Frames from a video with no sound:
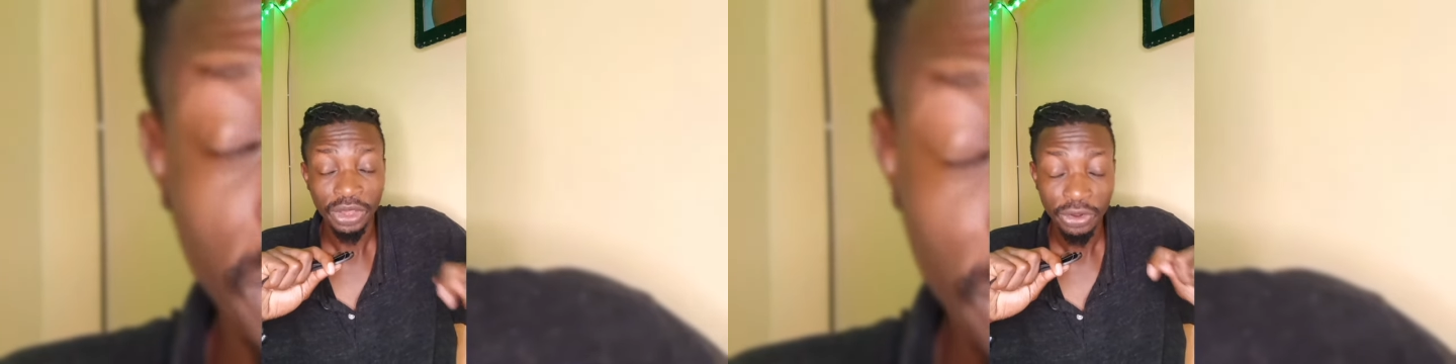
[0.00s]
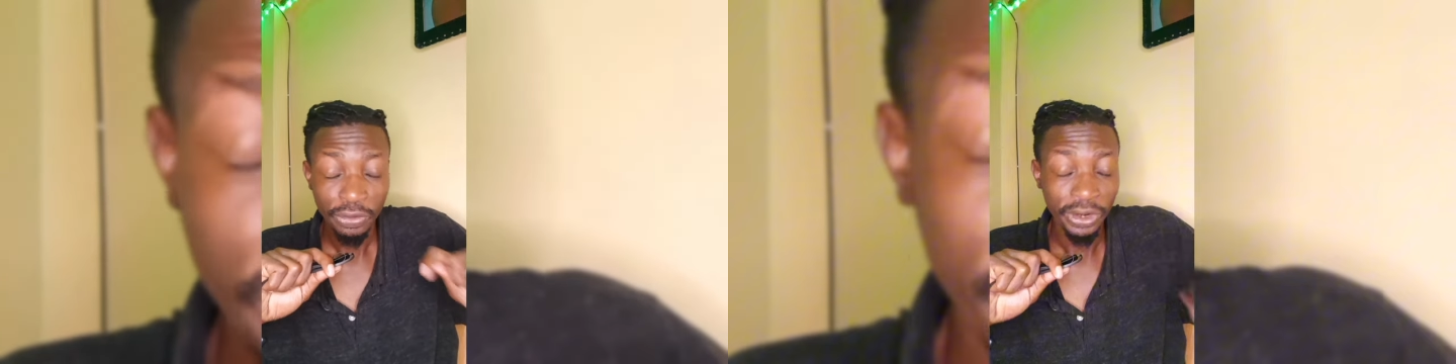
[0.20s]

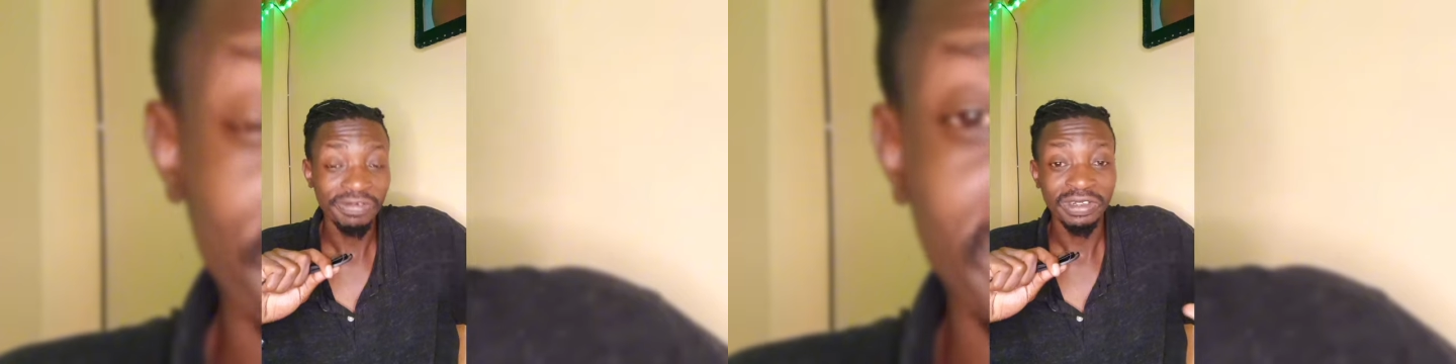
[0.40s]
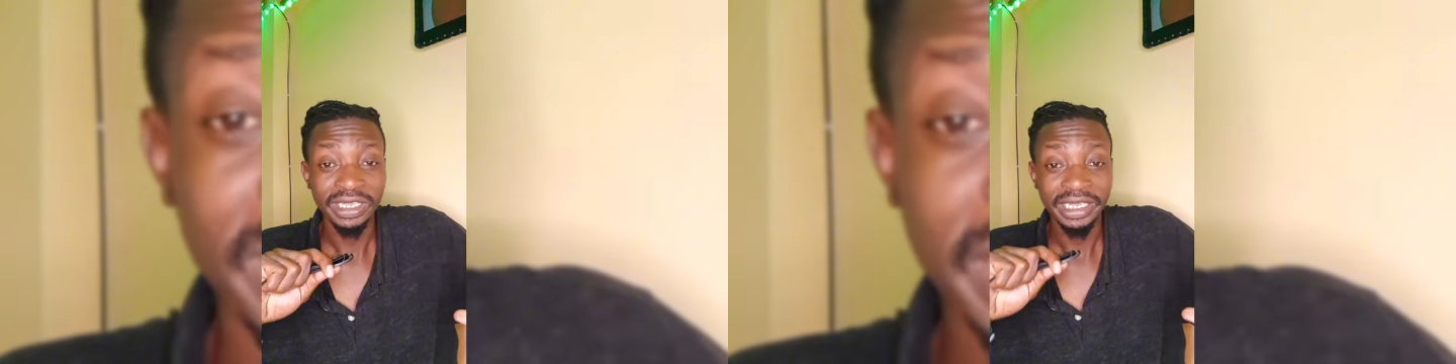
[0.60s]

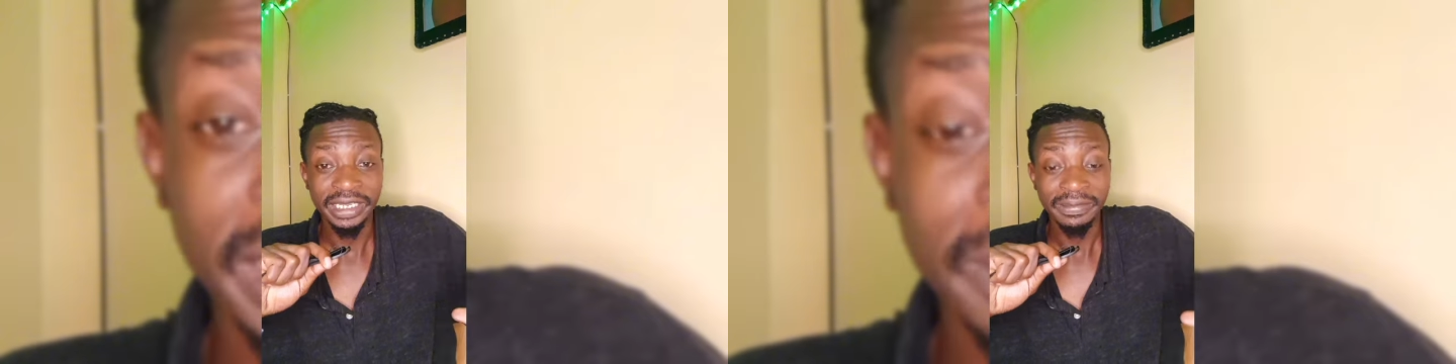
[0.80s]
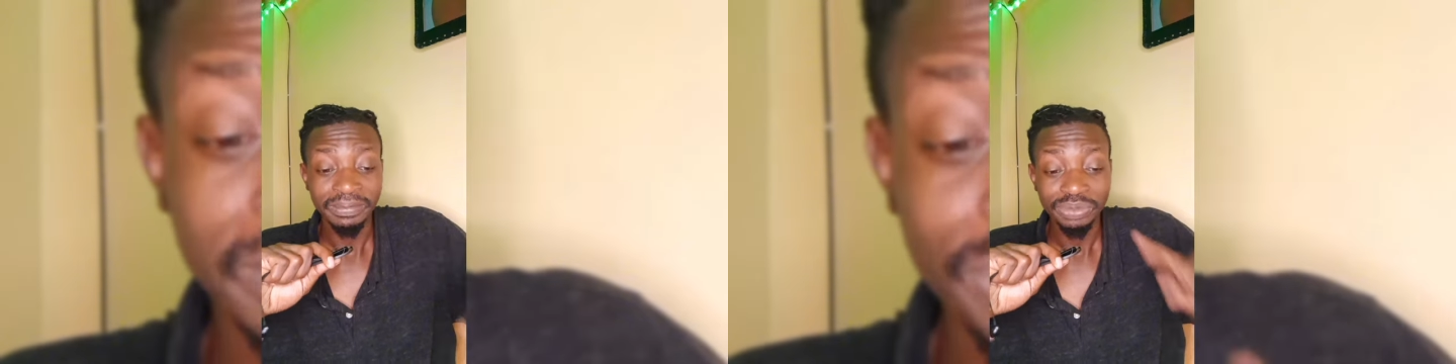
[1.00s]
wherever they
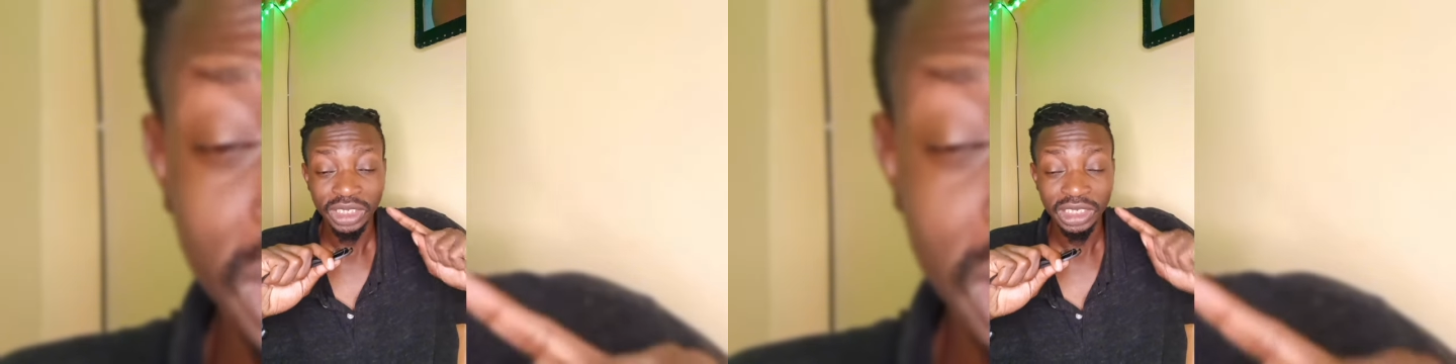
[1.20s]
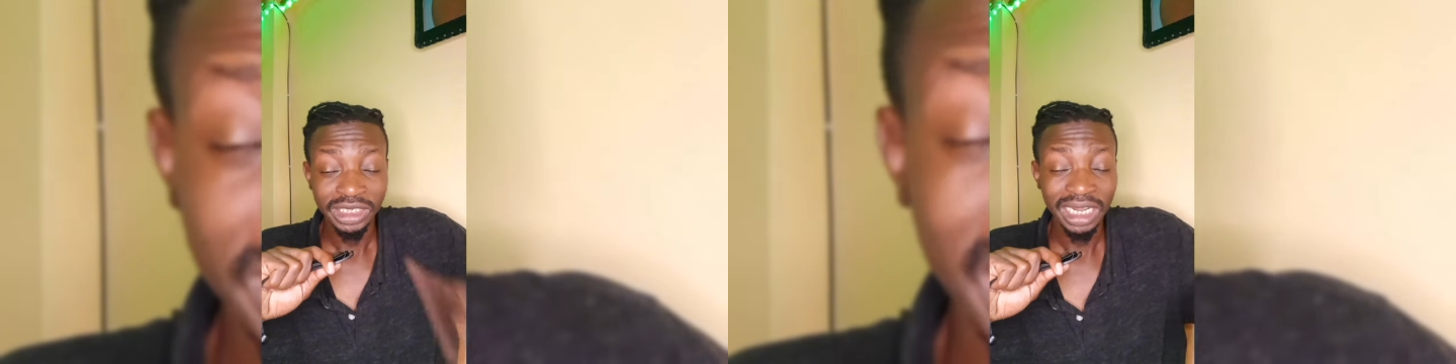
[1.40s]
are.
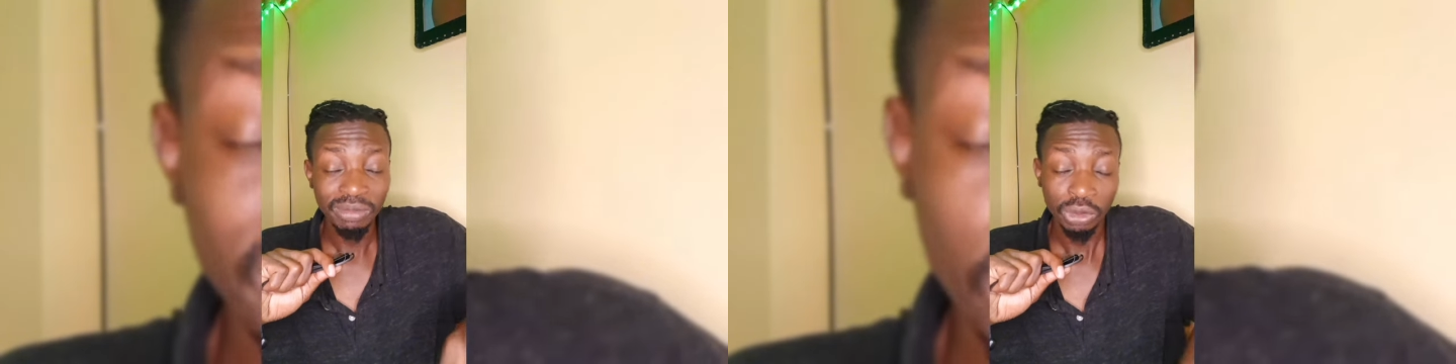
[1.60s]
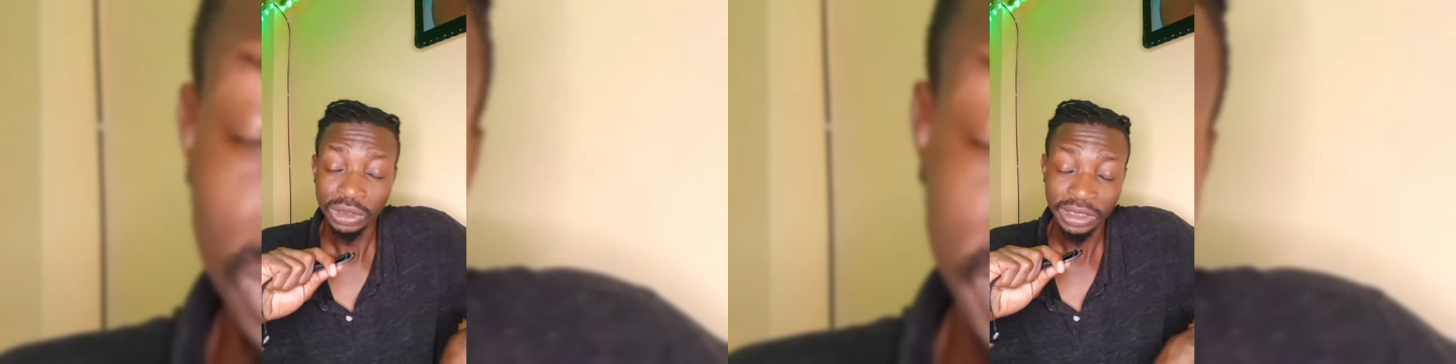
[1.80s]
Tell me
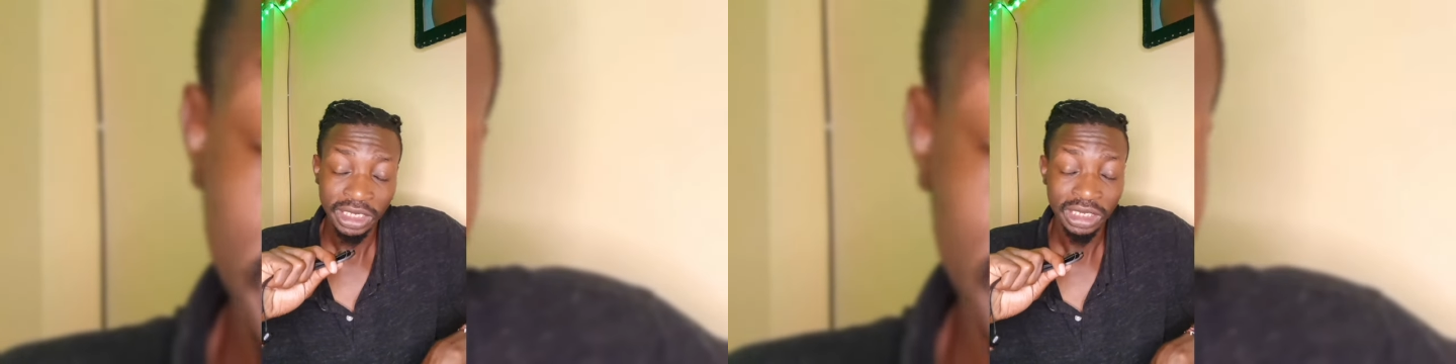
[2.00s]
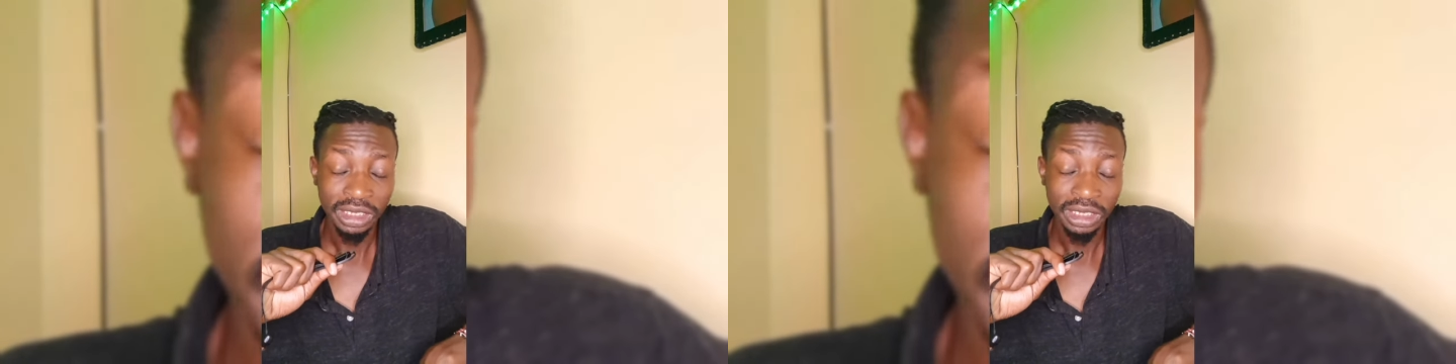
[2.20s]
what you think